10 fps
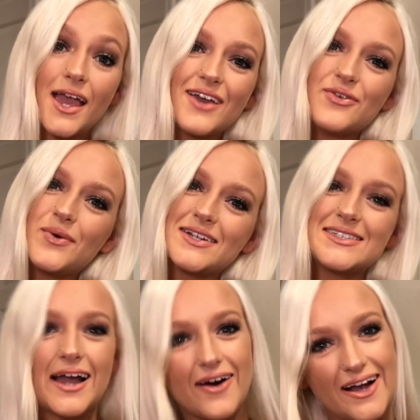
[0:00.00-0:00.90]
If you want to
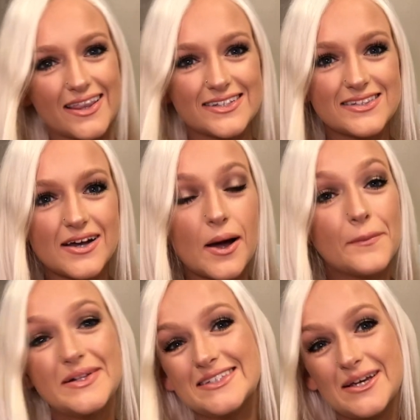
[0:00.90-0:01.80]
see how I got this look,
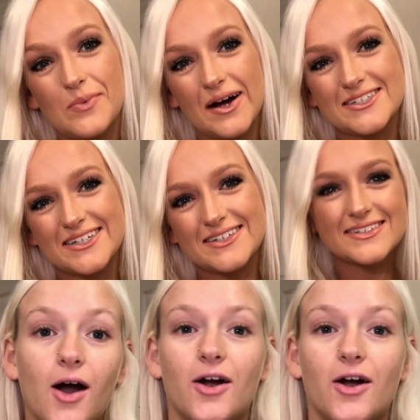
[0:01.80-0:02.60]
please keep watching.